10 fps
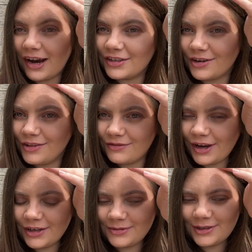crash on the
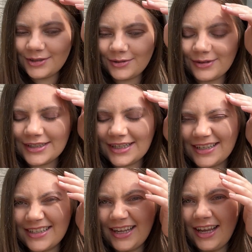road, which is always good.